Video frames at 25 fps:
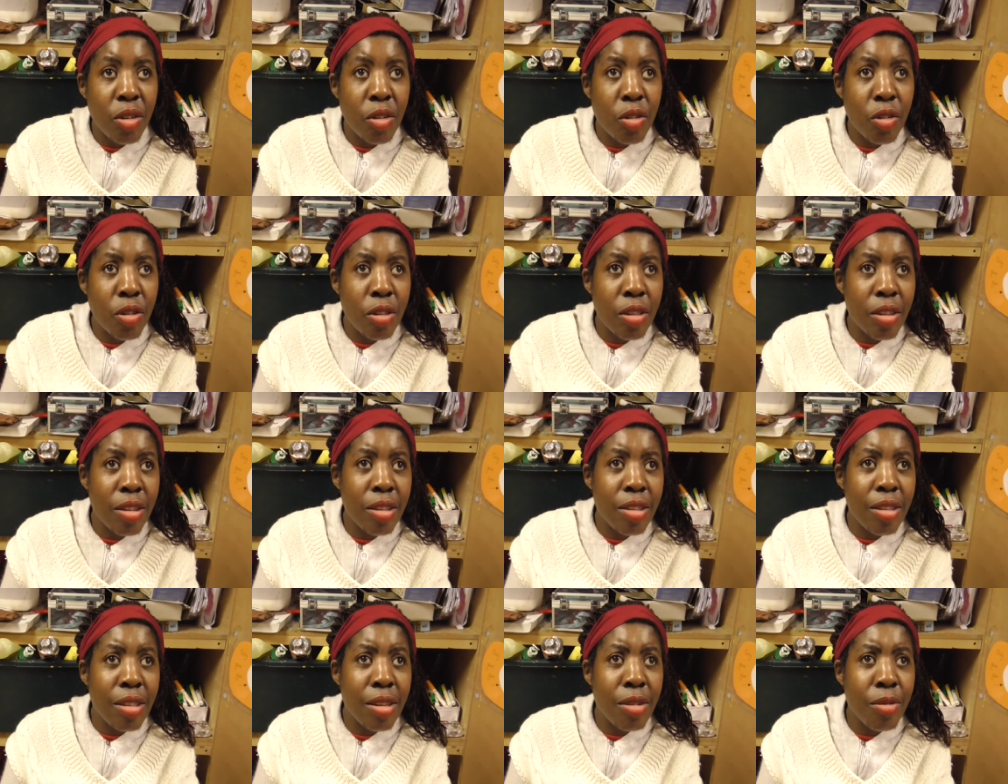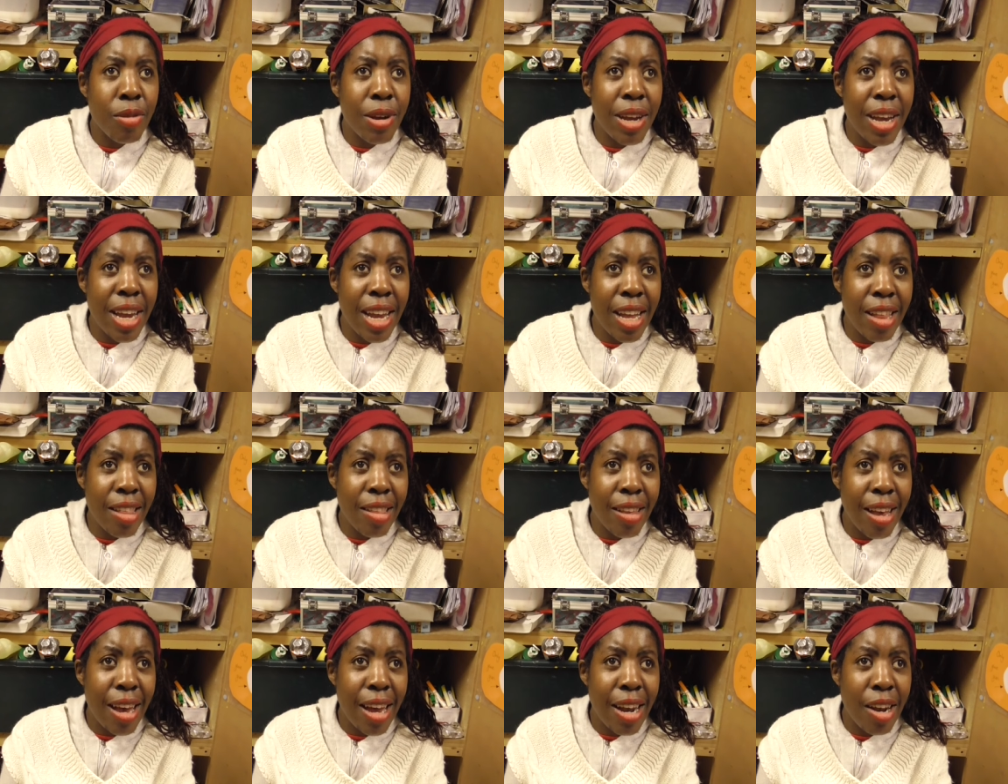Daughter
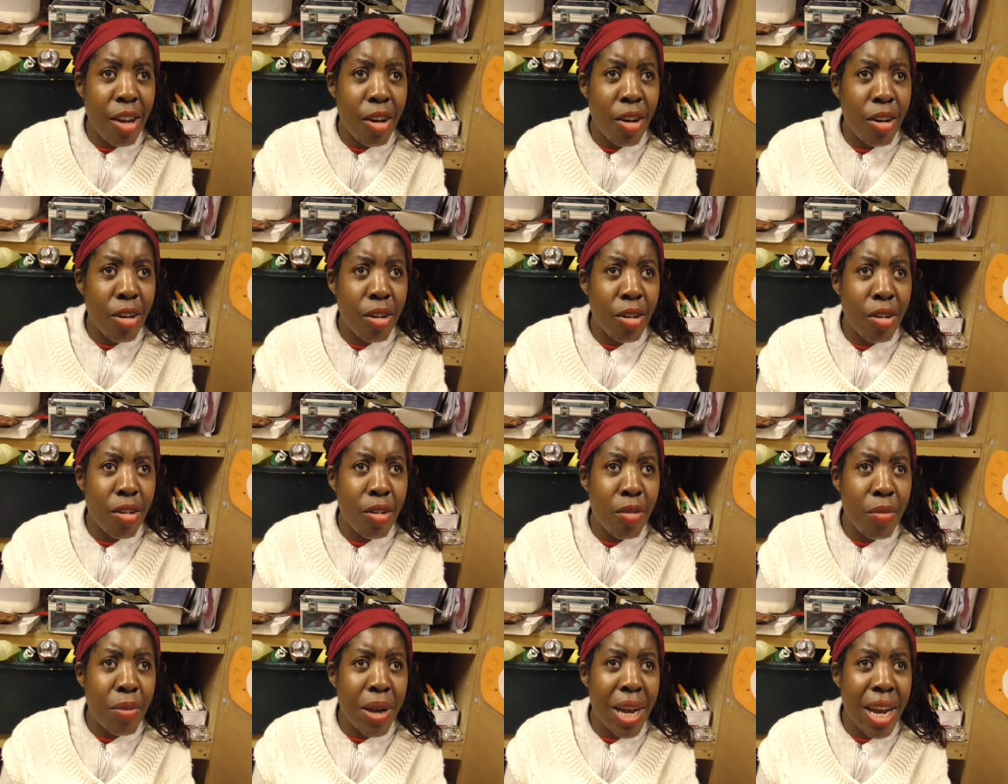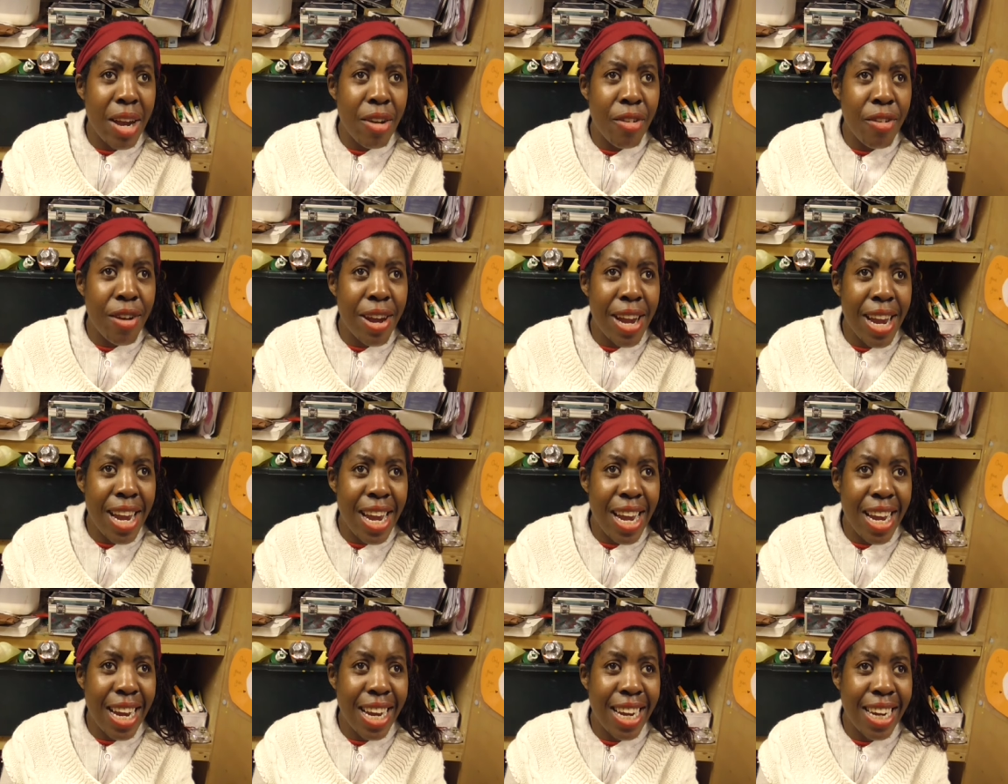Louise and Uncle
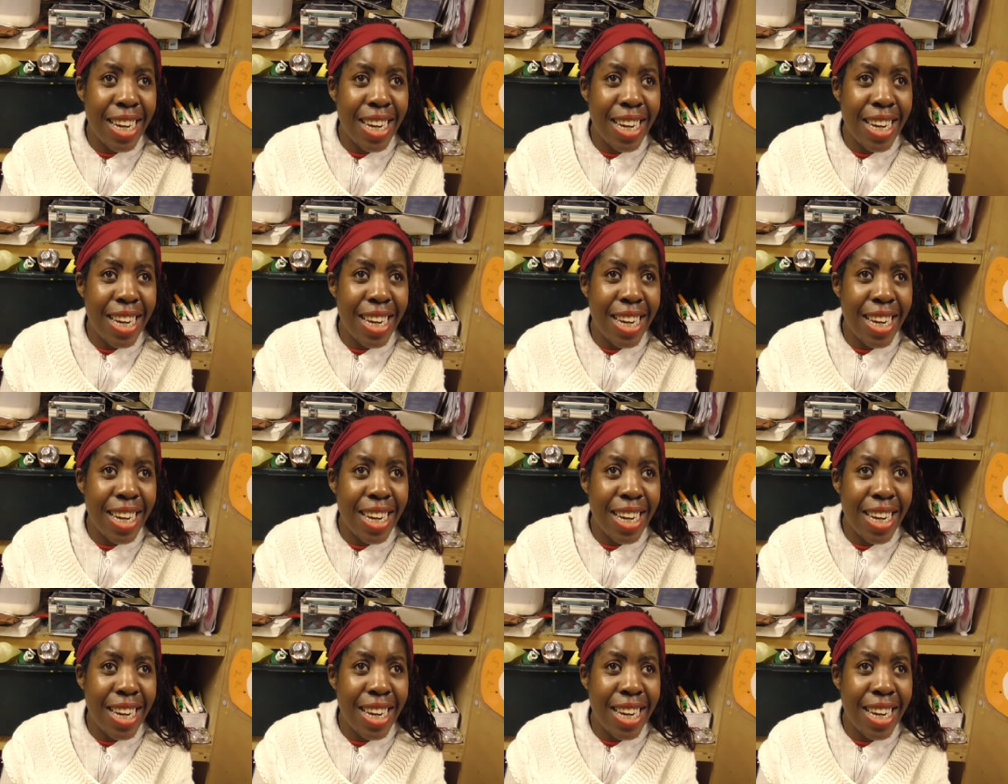Mary.